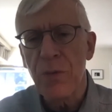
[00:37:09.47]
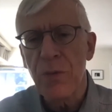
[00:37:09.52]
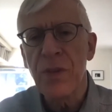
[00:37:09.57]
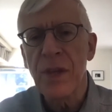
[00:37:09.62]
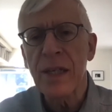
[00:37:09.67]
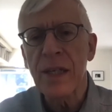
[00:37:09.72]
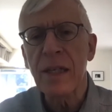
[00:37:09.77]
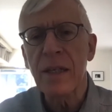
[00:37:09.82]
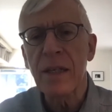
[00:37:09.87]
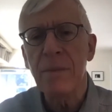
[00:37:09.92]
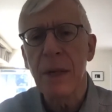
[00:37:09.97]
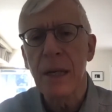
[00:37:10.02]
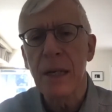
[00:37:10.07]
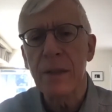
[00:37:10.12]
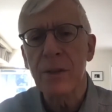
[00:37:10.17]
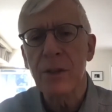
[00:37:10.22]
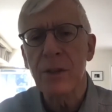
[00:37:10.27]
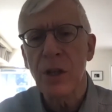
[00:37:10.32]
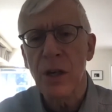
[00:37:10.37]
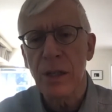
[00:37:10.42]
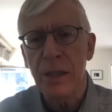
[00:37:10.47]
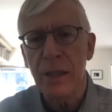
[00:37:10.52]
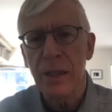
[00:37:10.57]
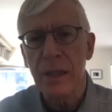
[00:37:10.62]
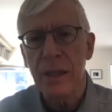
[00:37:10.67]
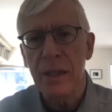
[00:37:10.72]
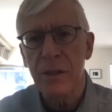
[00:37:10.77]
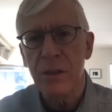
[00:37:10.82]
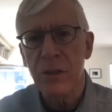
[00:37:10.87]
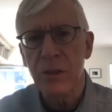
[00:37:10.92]
thinking about
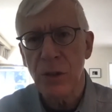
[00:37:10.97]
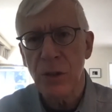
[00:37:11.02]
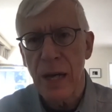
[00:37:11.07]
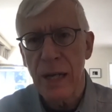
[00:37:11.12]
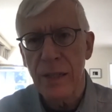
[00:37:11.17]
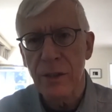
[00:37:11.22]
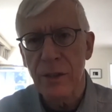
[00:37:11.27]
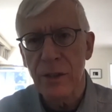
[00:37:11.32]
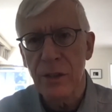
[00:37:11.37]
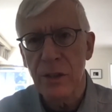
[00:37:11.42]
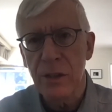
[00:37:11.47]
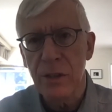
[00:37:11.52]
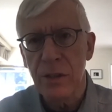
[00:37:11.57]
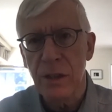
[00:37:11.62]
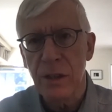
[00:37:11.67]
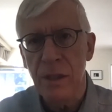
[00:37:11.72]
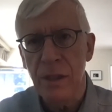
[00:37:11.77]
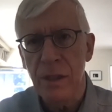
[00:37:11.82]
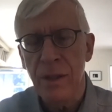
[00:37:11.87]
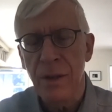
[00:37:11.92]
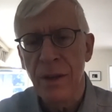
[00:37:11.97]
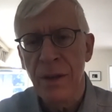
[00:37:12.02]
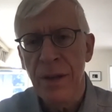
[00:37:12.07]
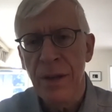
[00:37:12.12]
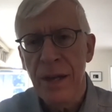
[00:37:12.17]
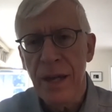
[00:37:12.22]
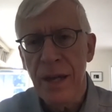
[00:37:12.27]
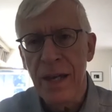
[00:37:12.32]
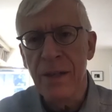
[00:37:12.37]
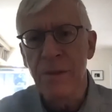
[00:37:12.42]
targeting strategies and
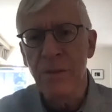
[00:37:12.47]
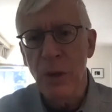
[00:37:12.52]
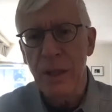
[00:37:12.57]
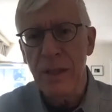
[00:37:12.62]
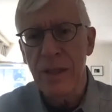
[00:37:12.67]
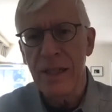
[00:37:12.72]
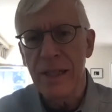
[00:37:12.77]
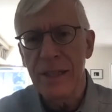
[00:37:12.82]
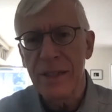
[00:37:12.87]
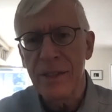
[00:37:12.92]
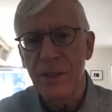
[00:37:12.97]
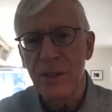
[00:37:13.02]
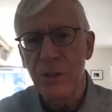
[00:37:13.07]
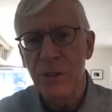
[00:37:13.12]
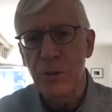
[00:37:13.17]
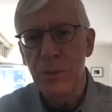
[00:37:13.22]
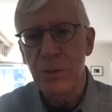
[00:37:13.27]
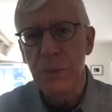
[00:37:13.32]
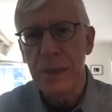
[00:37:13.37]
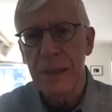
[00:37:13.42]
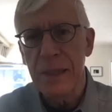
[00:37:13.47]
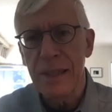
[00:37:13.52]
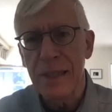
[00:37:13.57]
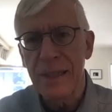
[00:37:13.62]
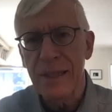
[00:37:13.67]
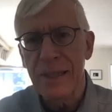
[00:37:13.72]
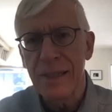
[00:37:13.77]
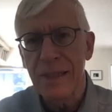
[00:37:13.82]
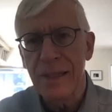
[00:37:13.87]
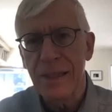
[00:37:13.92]
what needs to
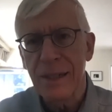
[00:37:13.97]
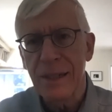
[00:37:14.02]
be